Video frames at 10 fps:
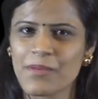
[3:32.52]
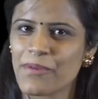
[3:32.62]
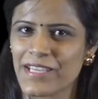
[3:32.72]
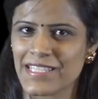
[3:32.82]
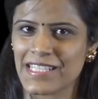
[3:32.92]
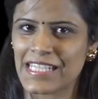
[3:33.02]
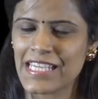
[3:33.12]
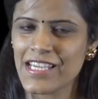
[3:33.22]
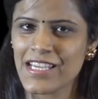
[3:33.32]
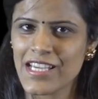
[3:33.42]

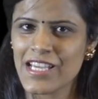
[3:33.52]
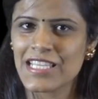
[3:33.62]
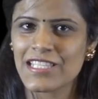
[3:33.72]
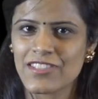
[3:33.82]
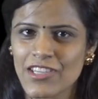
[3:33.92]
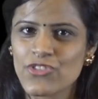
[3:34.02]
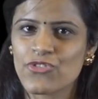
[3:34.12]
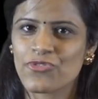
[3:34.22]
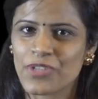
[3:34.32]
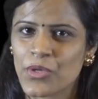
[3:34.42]
Surprisingly,
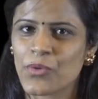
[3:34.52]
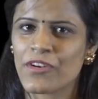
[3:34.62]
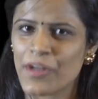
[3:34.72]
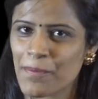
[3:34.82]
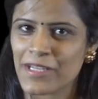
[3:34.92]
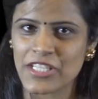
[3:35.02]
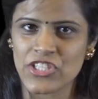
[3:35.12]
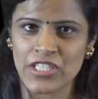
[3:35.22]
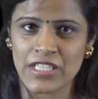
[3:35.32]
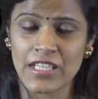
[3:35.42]
such frequent
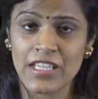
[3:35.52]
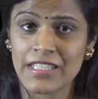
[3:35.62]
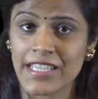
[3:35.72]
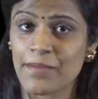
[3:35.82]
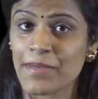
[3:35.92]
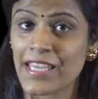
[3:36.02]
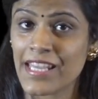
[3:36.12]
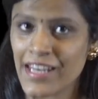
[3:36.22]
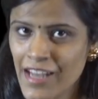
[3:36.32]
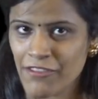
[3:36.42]
repetition can
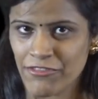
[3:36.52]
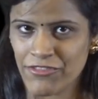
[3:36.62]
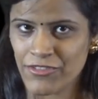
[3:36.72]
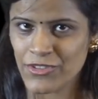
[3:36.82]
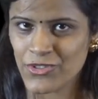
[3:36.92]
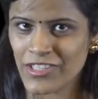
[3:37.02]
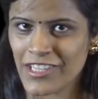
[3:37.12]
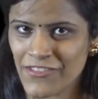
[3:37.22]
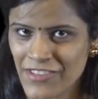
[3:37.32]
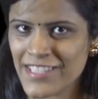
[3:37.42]
be enough
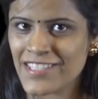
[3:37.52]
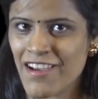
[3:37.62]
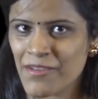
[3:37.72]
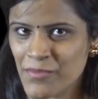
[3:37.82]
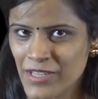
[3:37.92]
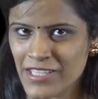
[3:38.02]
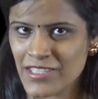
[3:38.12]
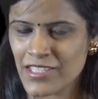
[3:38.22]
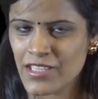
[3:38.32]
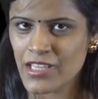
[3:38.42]
to convince our
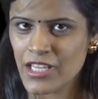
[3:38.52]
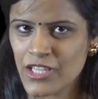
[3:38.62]
brains